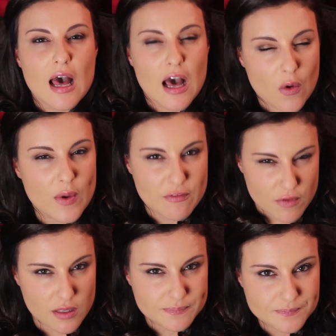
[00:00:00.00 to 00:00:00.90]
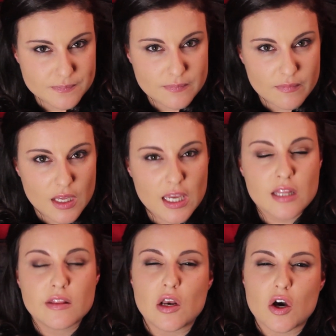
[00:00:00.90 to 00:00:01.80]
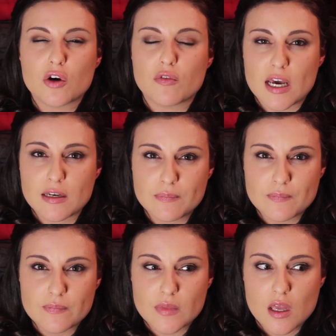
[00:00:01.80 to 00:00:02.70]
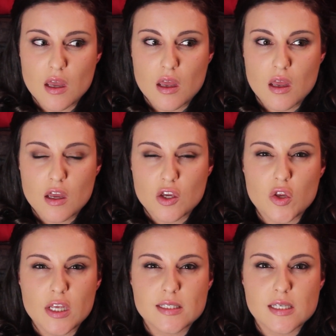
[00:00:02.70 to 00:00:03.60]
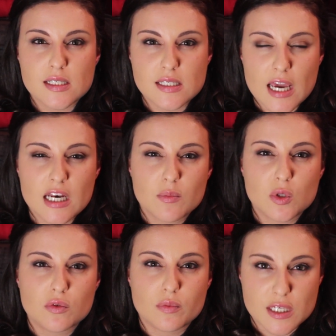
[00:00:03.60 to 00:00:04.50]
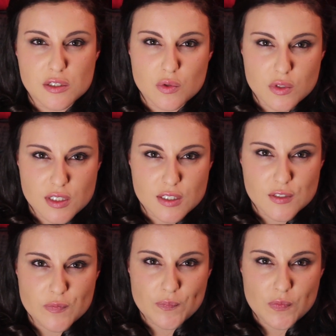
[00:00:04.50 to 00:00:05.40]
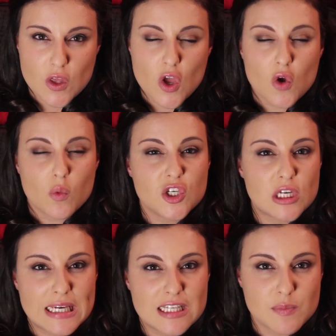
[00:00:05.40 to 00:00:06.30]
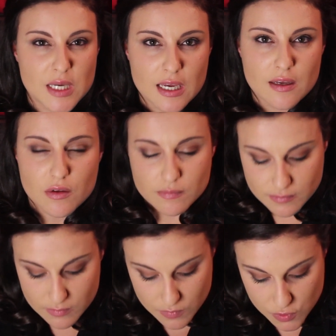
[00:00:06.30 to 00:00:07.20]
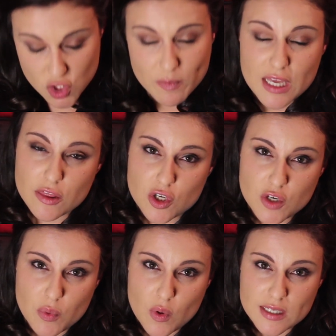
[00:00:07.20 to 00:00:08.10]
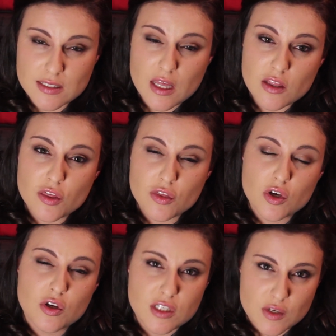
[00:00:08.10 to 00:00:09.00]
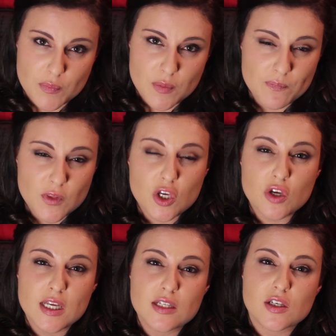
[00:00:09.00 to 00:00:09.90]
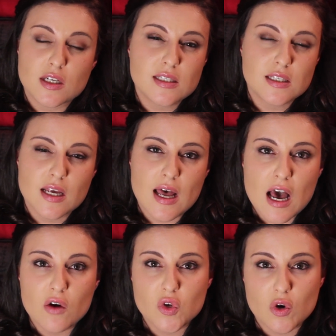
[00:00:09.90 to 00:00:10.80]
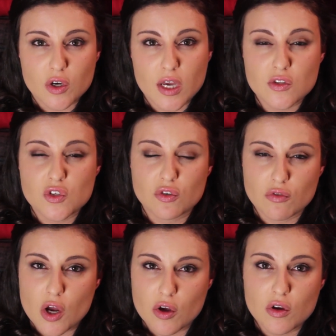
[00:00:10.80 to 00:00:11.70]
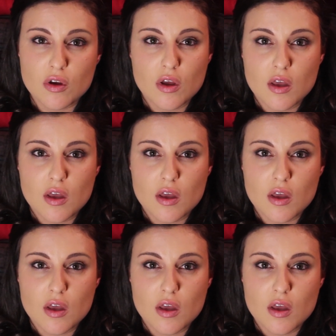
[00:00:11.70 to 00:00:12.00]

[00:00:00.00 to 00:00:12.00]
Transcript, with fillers: However, in the long run, you need sustainable resources. Which leads me to my third point and the third tip. You need to consider how you are going to grow